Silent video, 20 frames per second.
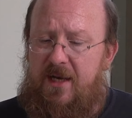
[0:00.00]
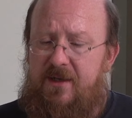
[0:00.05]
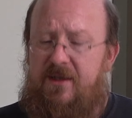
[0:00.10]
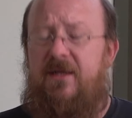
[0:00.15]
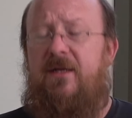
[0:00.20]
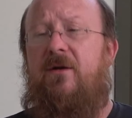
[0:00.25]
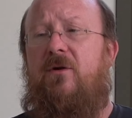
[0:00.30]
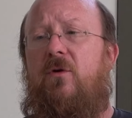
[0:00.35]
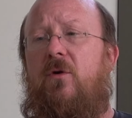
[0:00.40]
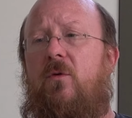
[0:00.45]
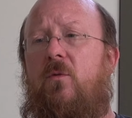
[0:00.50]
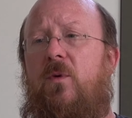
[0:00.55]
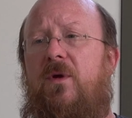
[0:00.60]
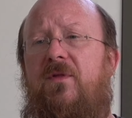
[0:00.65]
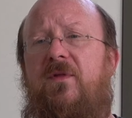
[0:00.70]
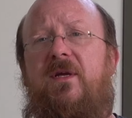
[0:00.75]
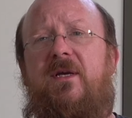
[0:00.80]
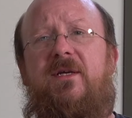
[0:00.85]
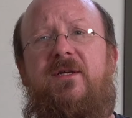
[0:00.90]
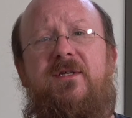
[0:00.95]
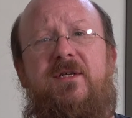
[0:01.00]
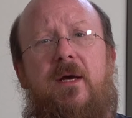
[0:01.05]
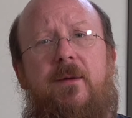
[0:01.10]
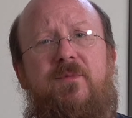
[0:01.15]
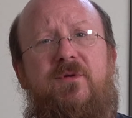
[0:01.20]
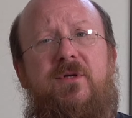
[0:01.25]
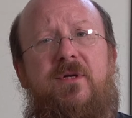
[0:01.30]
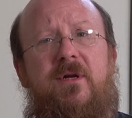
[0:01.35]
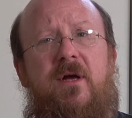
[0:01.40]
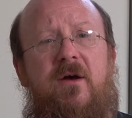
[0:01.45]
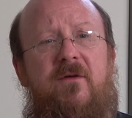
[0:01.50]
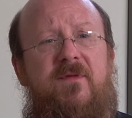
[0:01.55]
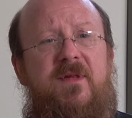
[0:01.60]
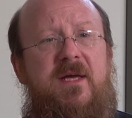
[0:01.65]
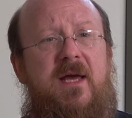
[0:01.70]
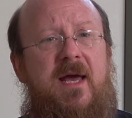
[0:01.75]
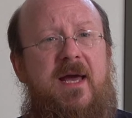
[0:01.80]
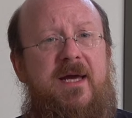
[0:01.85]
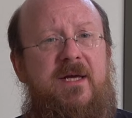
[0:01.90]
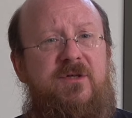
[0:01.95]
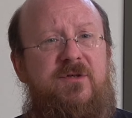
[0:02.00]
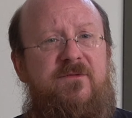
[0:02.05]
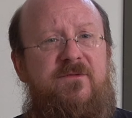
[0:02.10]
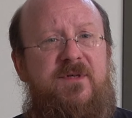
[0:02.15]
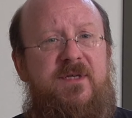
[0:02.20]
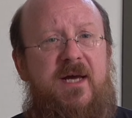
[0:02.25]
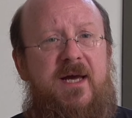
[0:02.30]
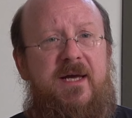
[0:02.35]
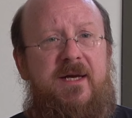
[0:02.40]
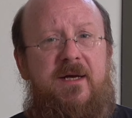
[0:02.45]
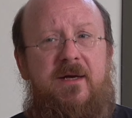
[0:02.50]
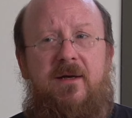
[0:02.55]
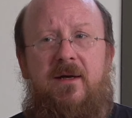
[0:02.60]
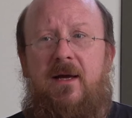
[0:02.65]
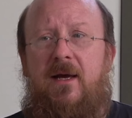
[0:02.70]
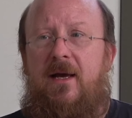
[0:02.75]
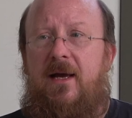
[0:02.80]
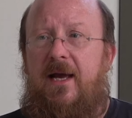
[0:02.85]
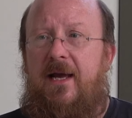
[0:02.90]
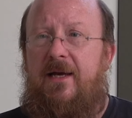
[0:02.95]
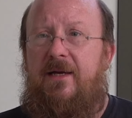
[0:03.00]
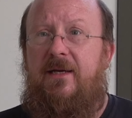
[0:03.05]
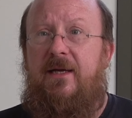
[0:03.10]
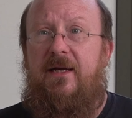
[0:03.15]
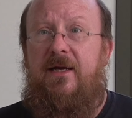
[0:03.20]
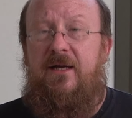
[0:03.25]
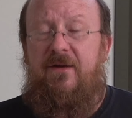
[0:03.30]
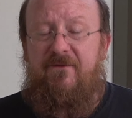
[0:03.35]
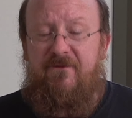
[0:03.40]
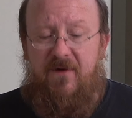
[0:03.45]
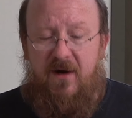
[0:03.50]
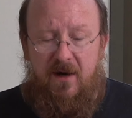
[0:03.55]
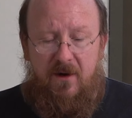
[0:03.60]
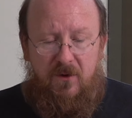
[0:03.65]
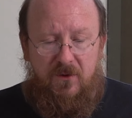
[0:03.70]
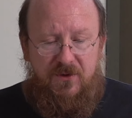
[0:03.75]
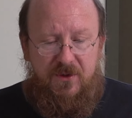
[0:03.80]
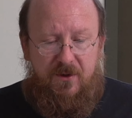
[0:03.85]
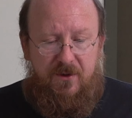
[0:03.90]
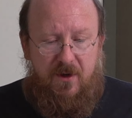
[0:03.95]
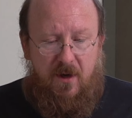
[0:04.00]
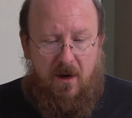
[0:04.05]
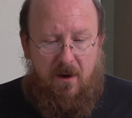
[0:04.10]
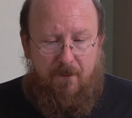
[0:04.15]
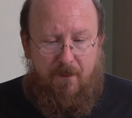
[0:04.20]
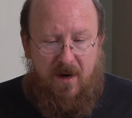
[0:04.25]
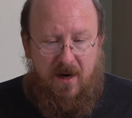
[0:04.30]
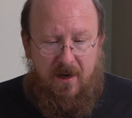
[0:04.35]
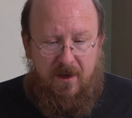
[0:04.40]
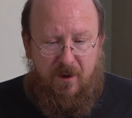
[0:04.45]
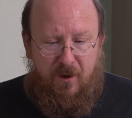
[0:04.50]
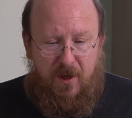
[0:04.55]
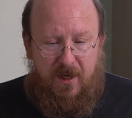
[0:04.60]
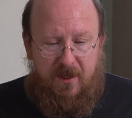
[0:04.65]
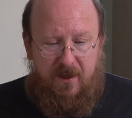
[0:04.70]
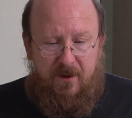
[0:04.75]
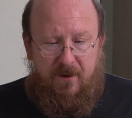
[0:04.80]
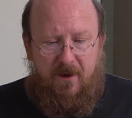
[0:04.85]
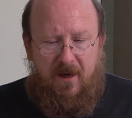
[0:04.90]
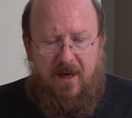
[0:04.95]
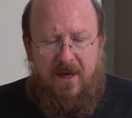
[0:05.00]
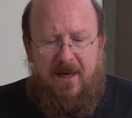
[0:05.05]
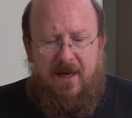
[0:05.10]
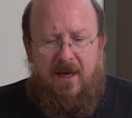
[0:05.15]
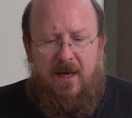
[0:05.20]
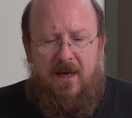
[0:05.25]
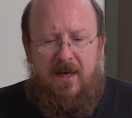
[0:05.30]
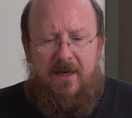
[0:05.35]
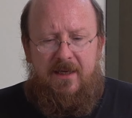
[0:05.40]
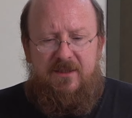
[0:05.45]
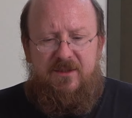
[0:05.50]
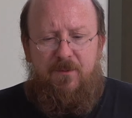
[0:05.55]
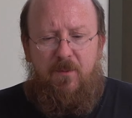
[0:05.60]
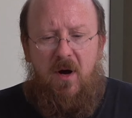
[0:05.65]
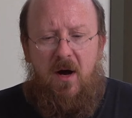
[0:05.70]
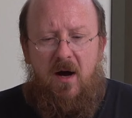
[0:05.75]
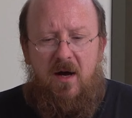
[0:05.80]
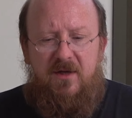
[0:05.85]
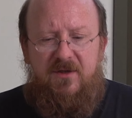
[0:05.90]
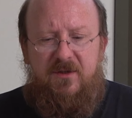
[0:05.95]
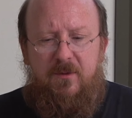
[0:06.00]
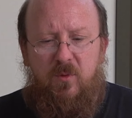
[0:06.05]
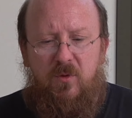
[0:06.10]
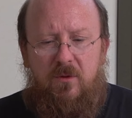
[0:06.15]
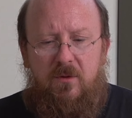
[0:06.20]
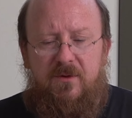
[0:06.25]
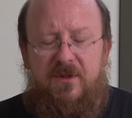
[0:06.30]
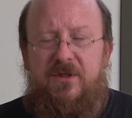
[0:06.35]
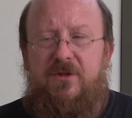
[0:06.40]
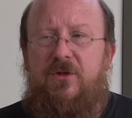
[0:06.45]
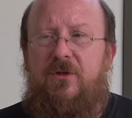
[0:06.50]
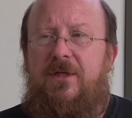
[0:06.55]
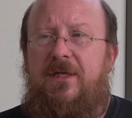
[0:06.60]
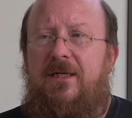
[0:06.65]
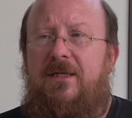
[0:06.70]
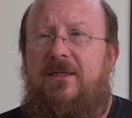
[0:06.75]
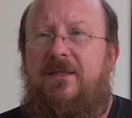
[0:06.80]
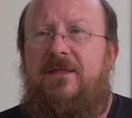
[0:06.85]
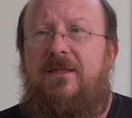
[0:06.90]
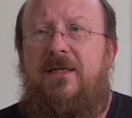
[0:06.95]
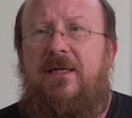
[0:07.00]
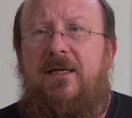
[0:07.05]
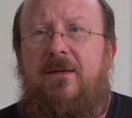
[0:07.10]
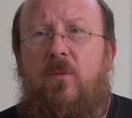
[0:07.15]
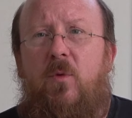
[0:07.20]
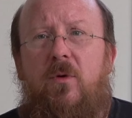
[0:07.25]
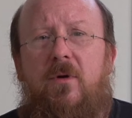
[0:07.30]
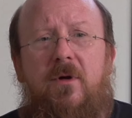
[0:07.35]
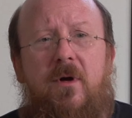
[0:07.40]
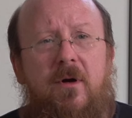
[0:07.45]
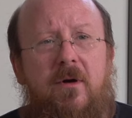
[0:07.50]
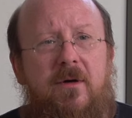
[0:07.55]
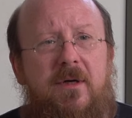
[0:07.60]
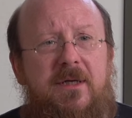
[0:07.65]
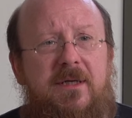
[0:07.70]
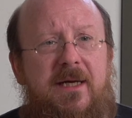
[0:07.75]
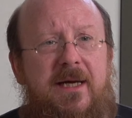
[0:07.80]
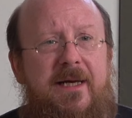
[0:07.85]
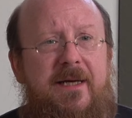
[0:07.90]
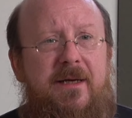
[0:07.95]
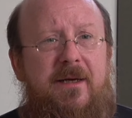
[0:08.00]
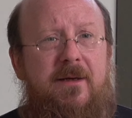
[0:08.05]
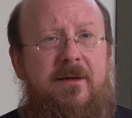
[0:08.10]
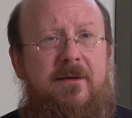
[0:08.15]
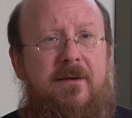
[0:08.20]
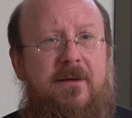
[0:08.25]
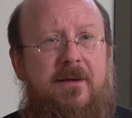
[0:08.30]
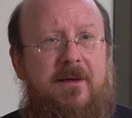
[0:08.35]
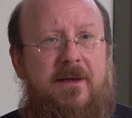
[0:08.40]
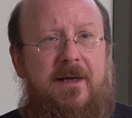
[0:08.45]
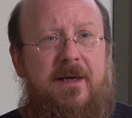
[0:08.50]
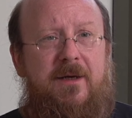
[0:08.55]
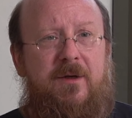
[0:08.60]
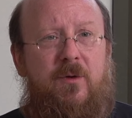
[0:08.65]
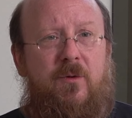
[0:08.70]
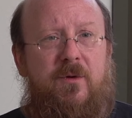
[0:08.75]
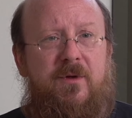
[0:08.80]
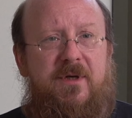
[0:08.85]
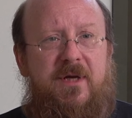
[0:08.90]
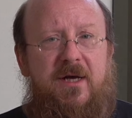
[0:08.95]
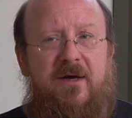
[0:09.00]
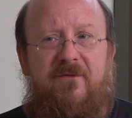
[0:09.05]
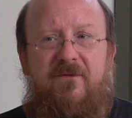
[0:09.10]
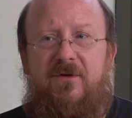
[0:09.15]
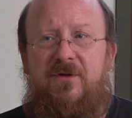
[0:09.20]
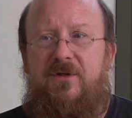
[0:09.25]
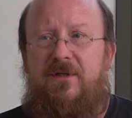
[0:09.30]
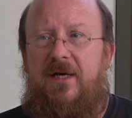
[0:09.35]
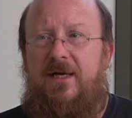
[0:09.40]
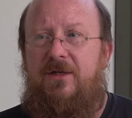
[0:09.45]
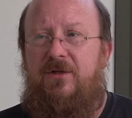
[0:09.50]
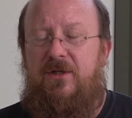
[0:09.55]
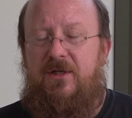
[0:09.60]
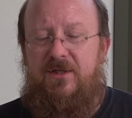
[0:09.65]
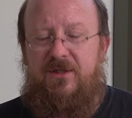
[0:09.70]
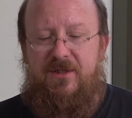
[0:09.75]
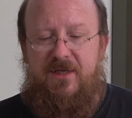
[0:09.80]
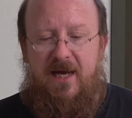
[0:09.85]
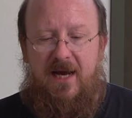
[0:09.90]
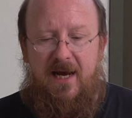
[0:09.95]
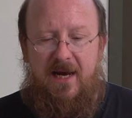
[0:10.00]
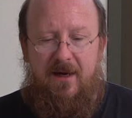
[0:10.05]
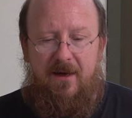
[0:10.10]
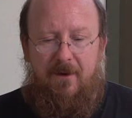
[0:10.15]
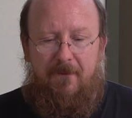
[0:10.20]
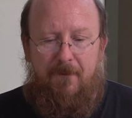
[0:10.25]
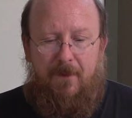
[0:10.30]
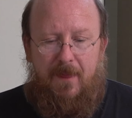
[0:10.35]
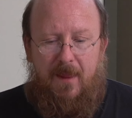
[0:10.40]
identical with the exception of the age of data and any files not migrated. It's possible that you need to see more current data in your dev or staging stack.